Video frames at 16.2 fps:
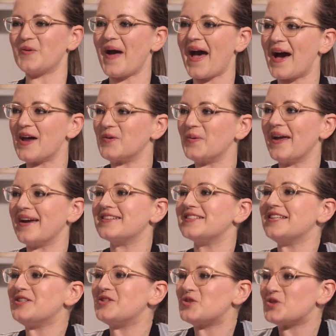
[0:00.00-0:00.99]
So how do we
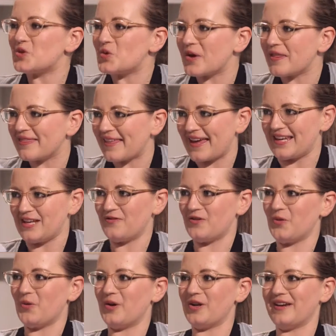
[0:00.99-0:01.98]
actually do it then? If
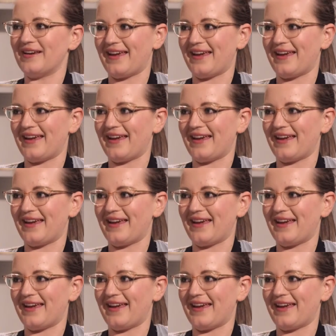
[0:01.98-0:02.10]
you want to